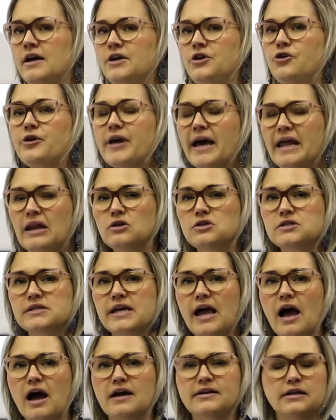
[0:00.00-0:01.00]
You cannot
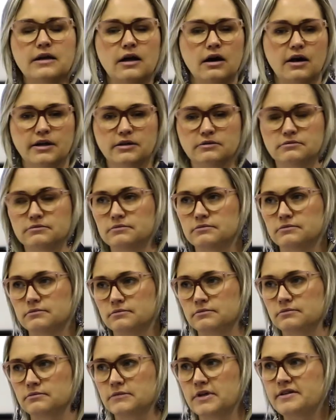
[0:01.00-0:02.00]
say, I deny,
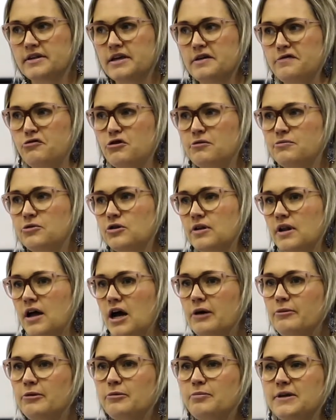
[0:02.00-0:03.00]
and therefore I'm not
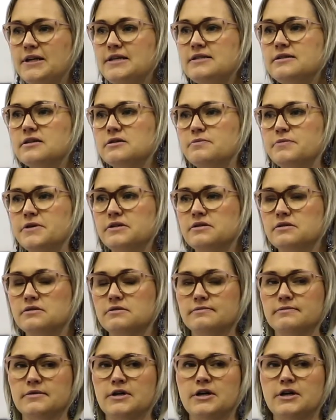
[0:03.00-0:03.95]
liable, please dismiss.